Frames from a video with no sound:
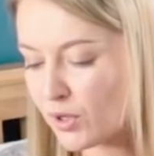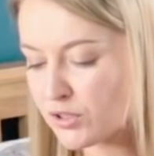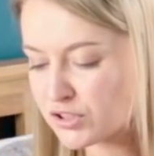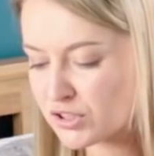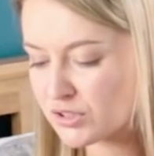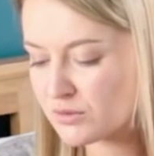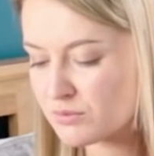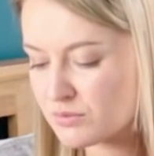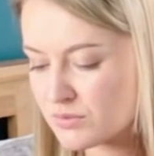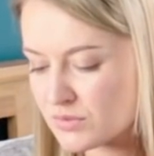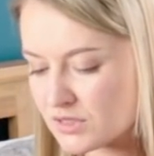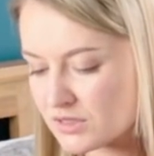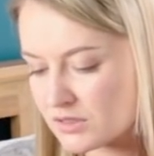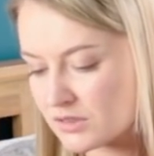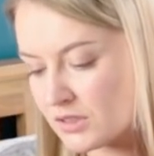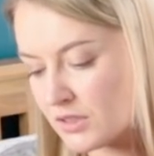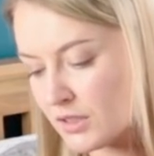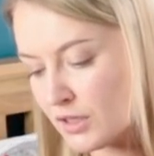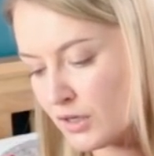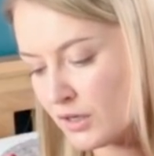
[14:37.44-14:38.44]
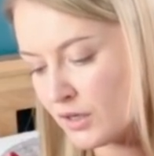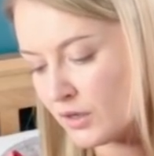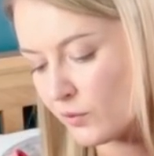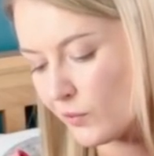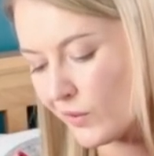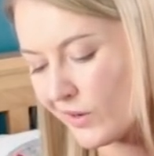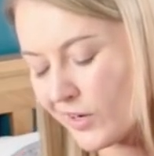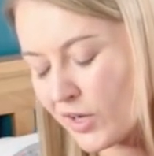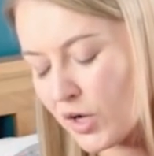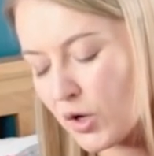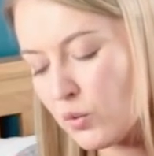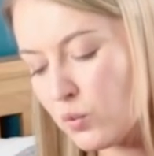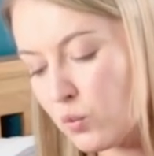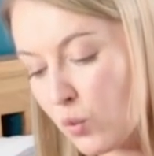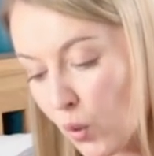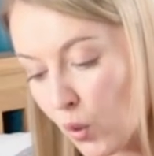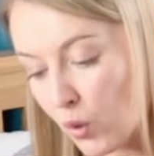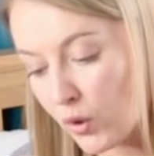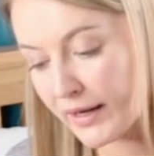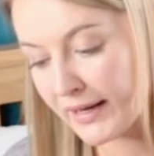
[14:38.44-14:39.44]
bottoms, when I go
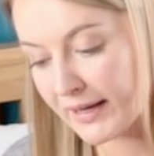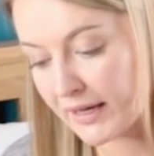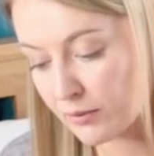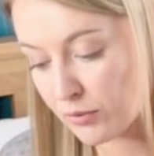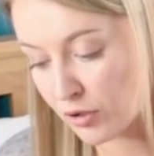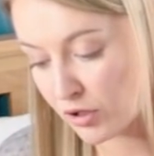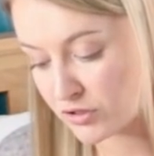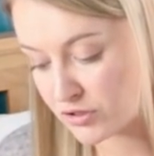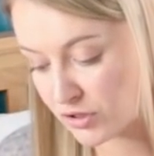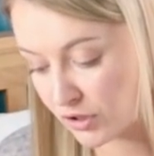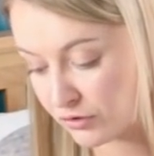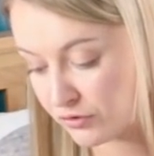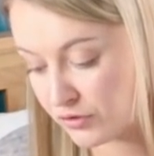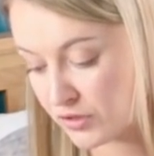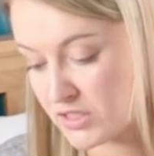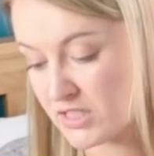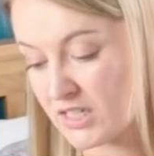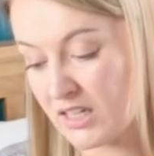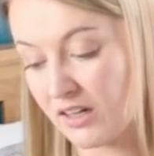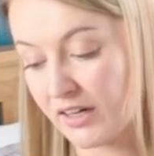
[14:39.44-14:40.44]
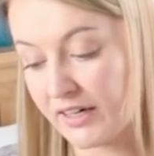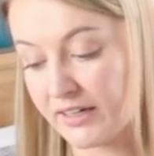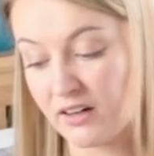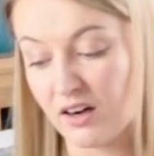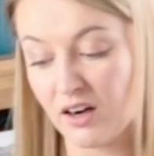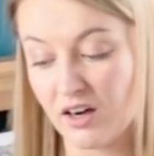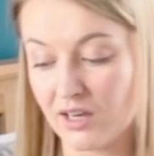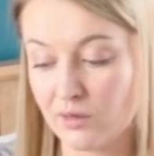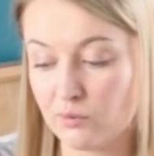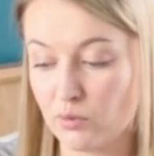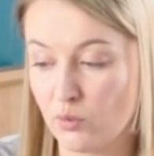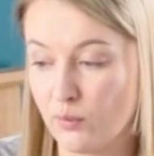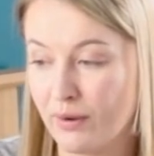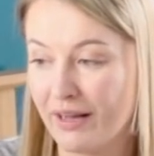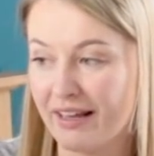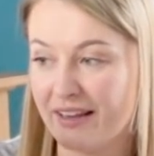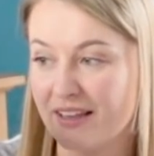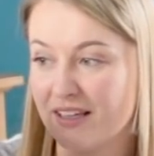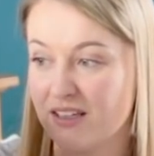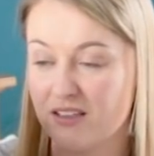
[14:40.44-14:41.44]
walking, I'm not so fussy. Like, I will
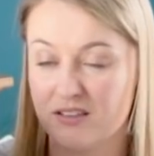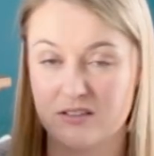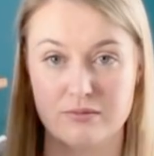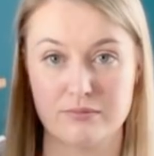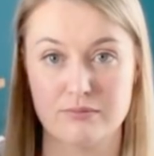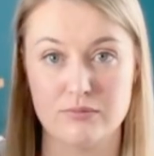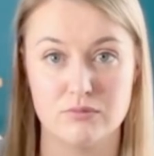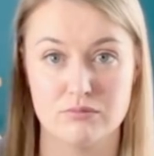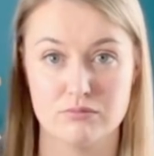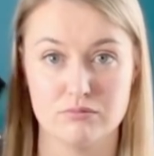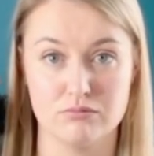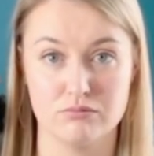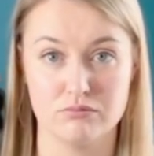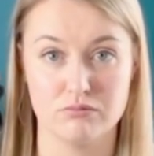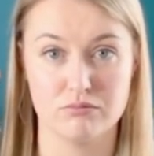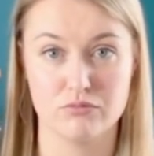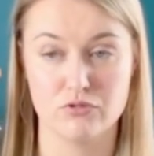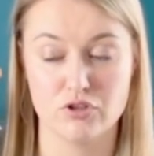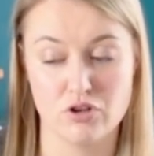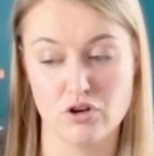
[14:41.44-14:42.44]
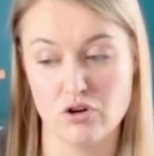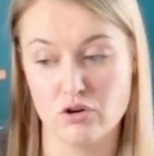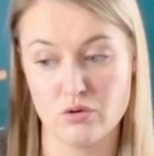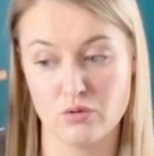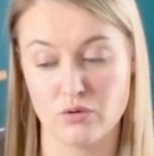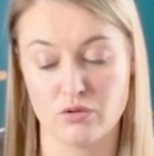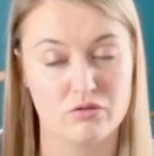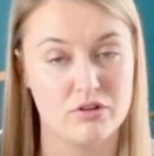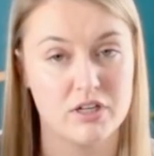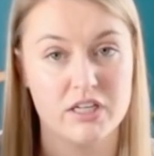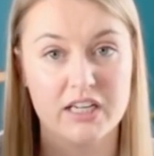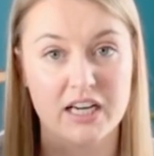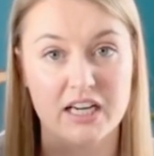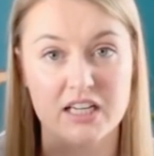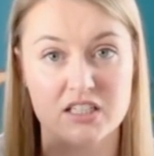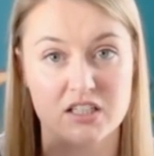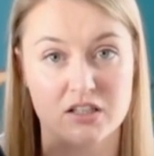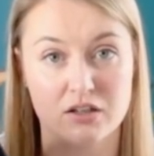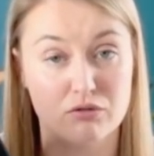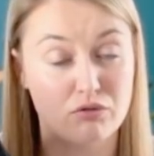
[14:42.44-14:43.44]
wear these 2-3
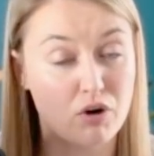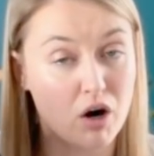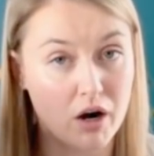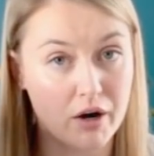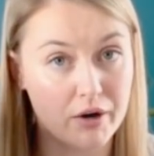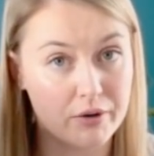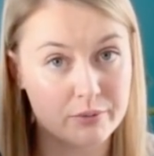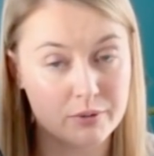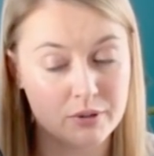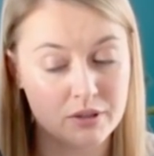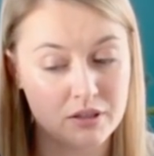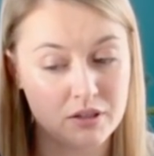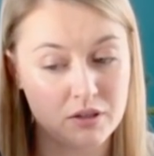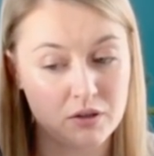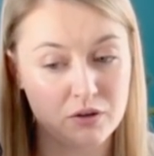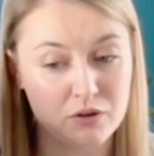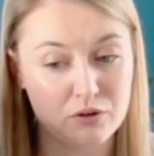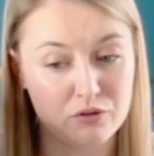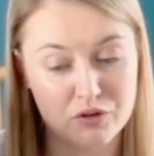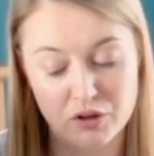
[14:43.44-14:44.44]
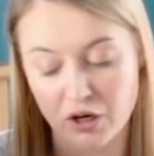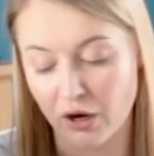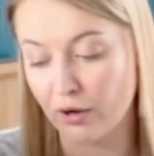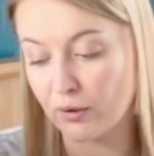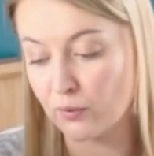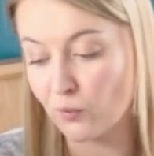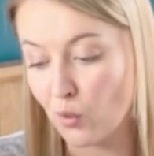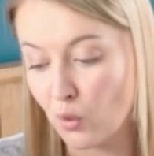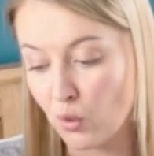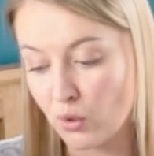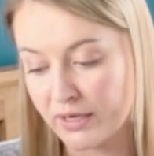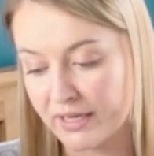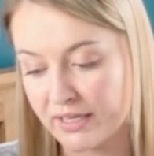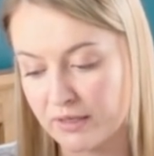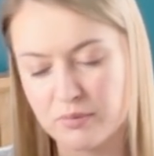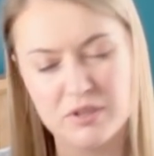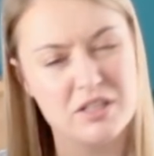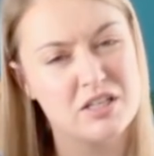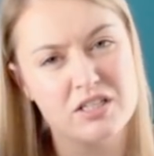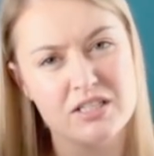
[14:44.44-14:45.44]
days in a row for going
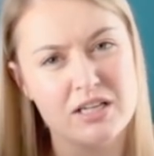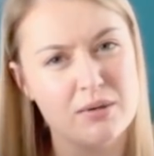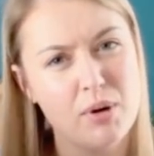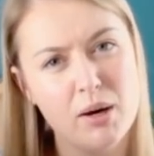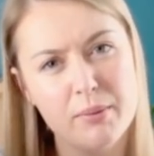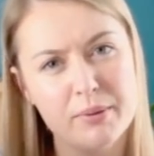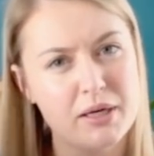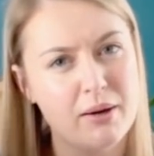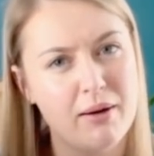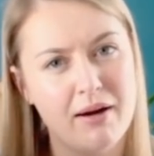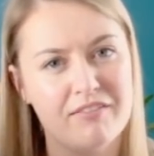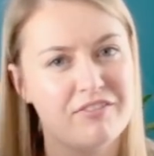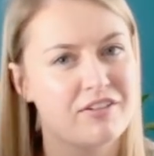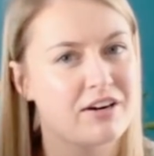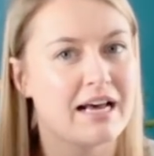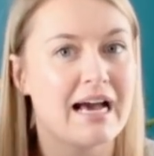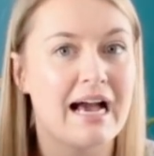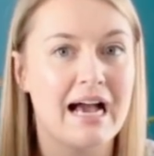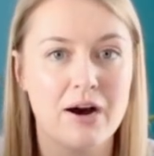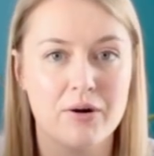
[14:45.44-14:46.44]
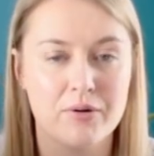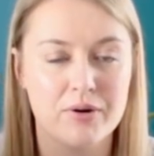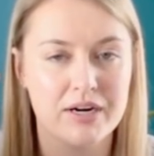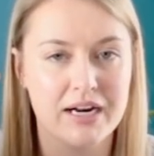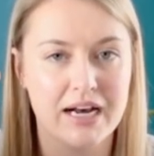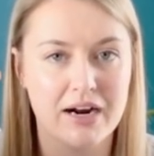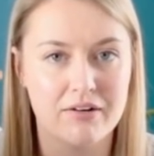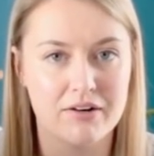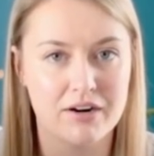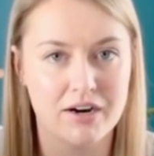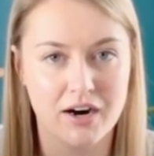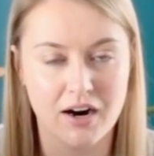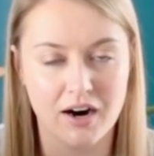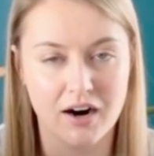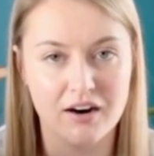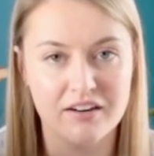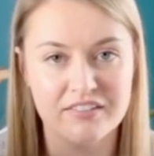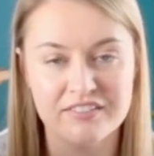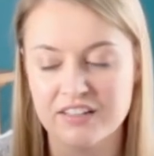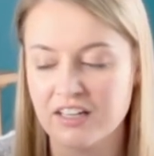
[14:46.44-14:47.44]
walking, because I'll probably go out for an hour and a
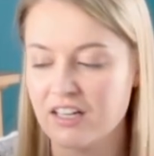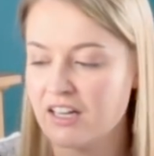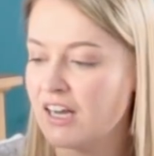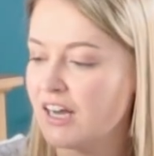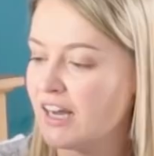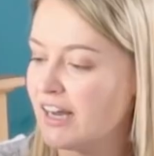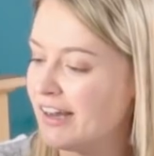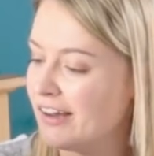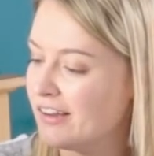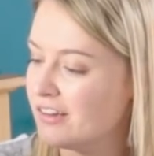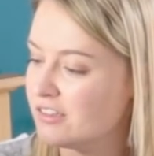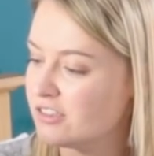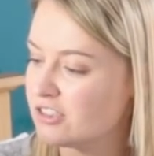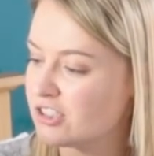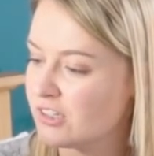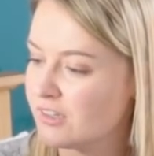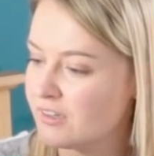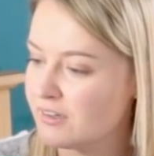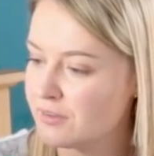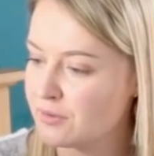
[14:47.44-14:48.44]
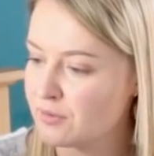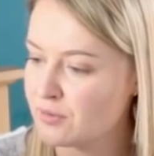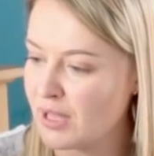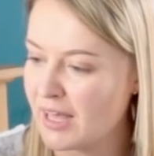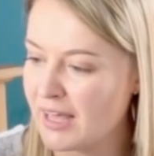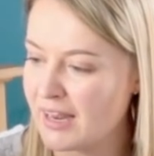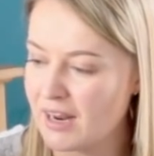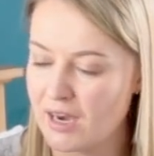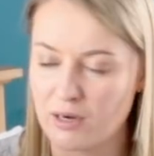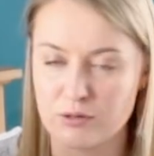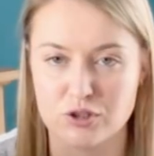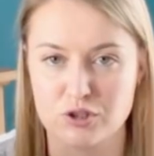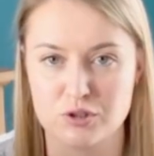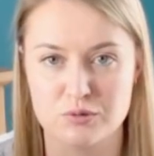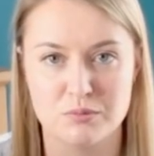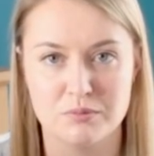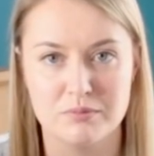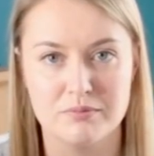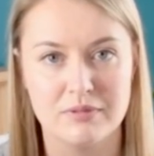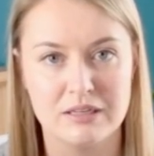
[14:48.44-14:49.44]
half, and then I'll
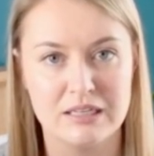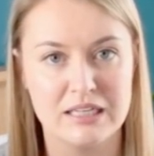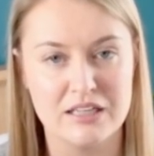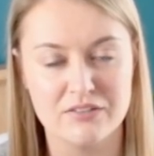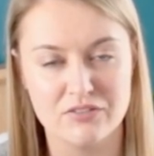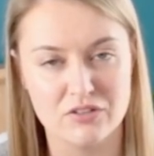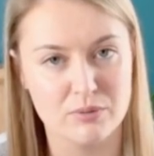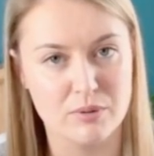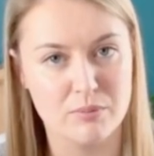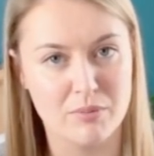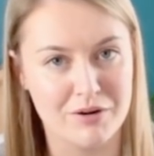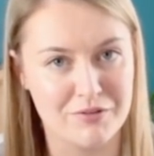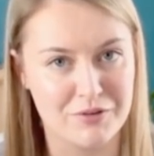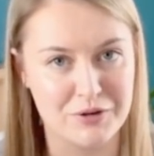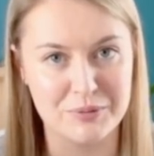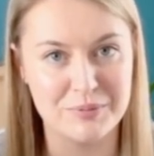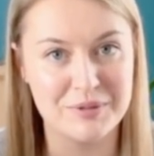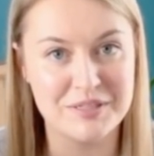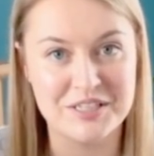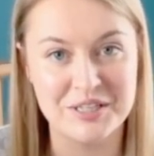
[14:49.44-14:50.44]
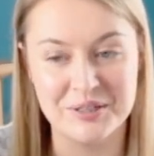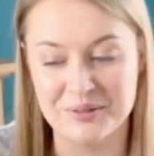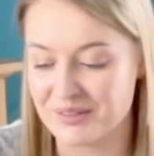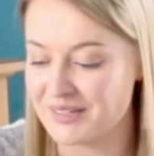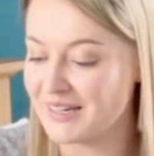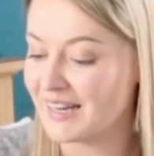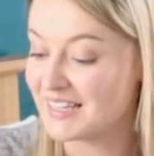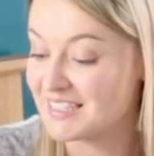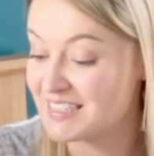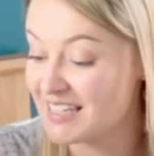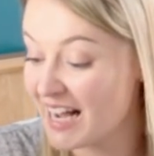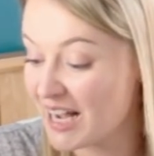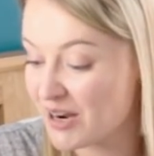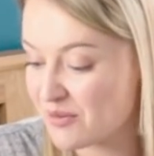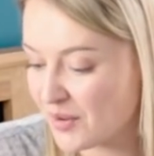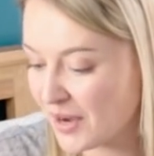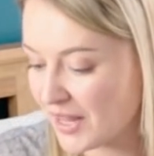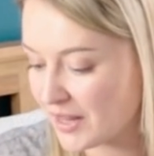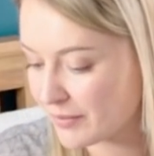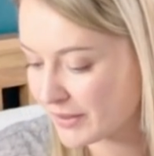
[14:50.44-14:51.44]
just leave them in my room until the next day
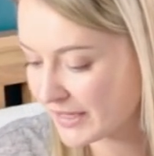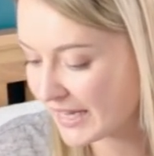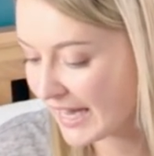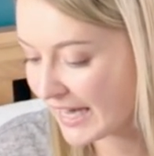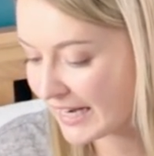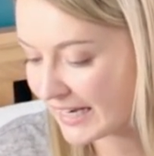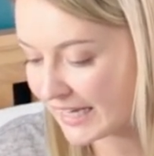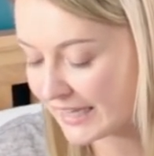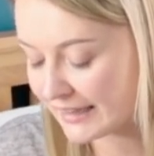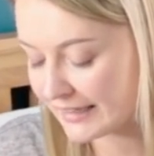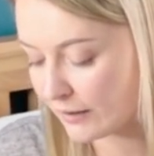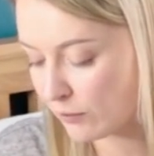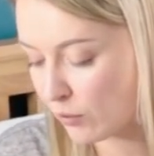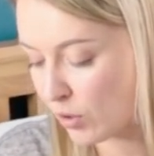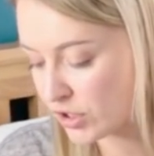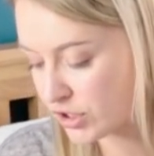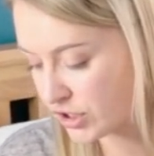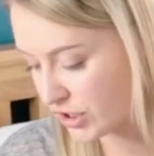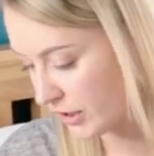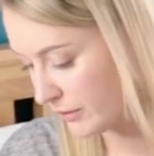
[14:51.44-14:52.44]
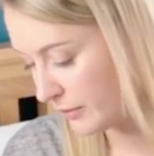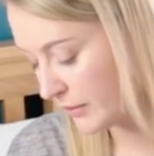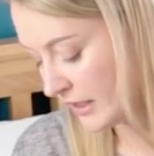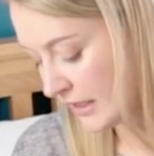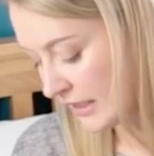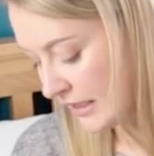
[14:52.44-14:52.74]
and wear them again and then wash them.